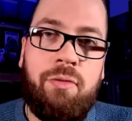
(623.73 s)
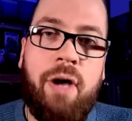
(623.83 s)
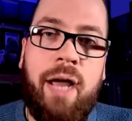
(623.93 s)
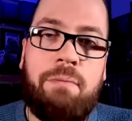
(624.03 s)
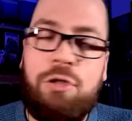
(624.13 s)

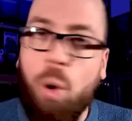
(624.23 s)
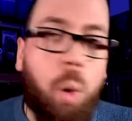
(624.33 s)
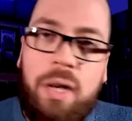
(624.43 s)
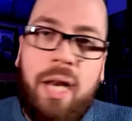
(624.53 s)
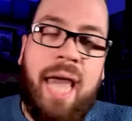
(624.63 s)
I'm
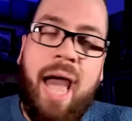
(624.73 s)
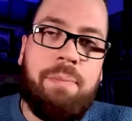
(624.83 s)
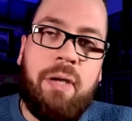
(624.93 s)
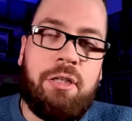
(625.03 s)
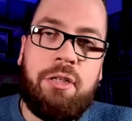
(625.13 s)
totally
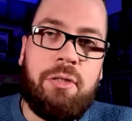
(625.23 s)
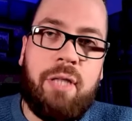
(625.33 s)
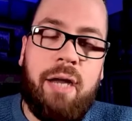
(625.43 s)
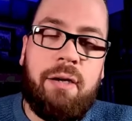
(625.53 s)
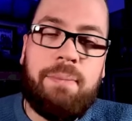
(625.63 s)
happy to do
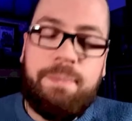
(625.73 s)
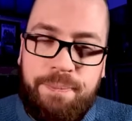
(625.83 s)
that.